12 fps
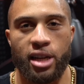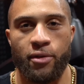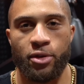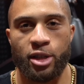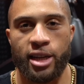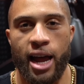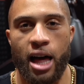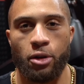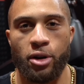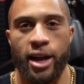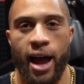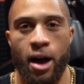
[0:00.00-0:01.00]
in versus
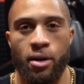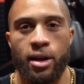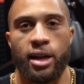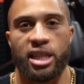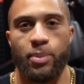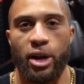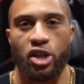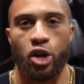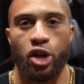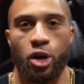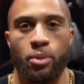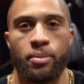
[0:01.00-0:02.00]
calorie out, to make sure
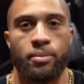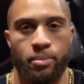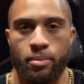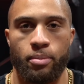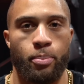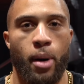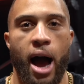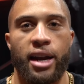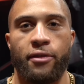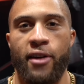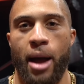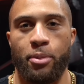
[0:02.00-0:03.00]
your
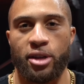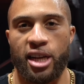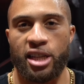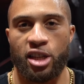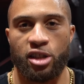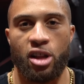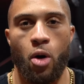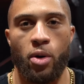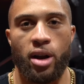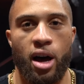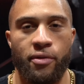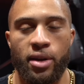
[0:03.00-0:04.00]
body fat percentage is low
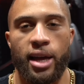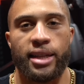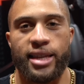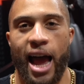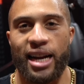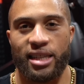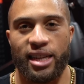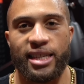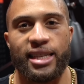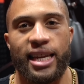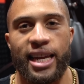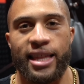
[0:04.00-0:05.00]
enough to actually
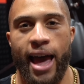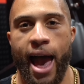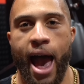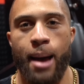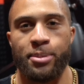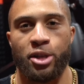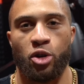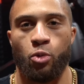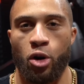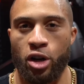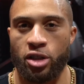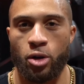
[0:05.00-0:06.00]
see the abs that you're
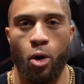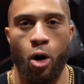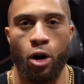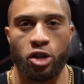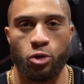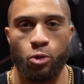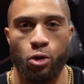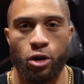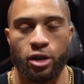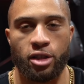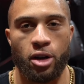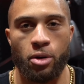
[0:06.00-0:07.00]
working so hard
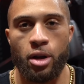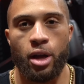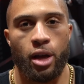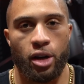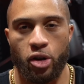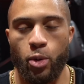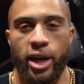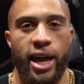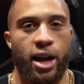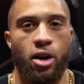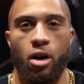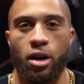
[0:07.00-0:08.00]
towards. So doing
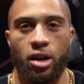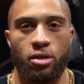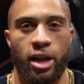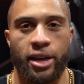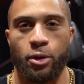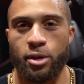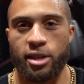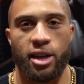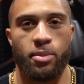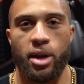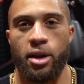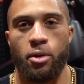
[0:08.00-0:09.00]
HIIT cardio, like you'll see me